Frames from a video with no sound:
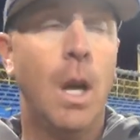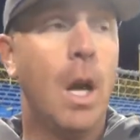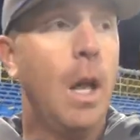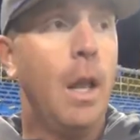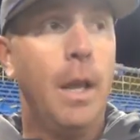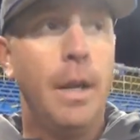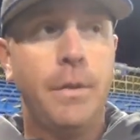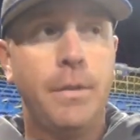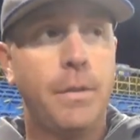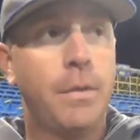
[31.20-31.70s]

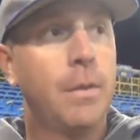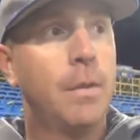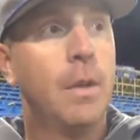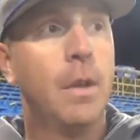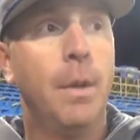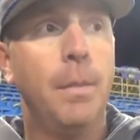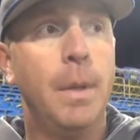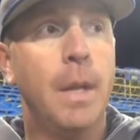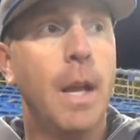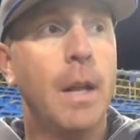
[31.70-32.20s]
Oh,
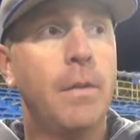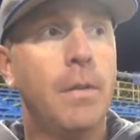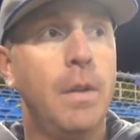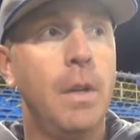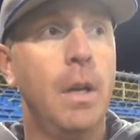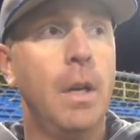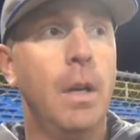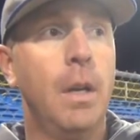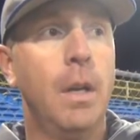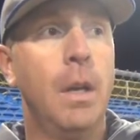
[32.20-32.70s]
that's
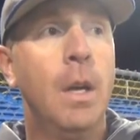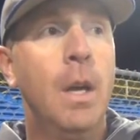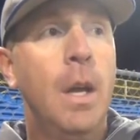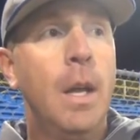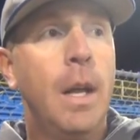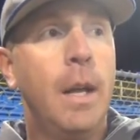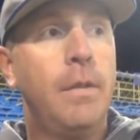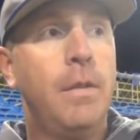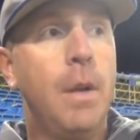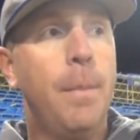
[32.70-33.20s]

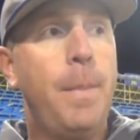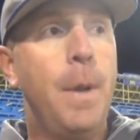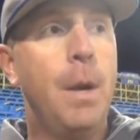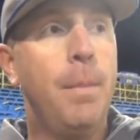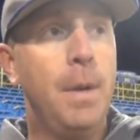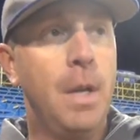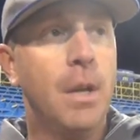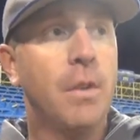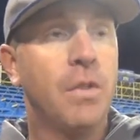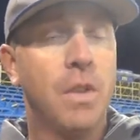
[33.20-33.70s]
the
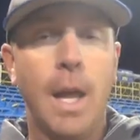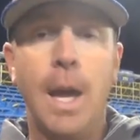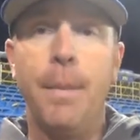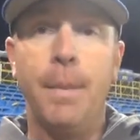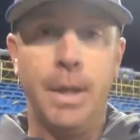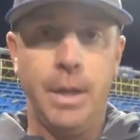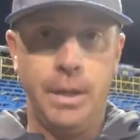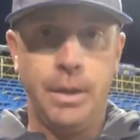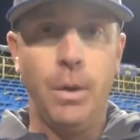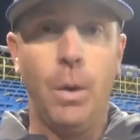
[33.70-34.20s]
epitome of
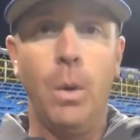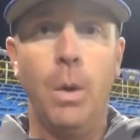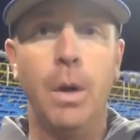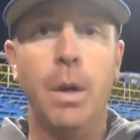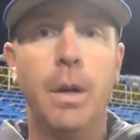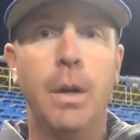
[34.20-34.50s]
slamming the door.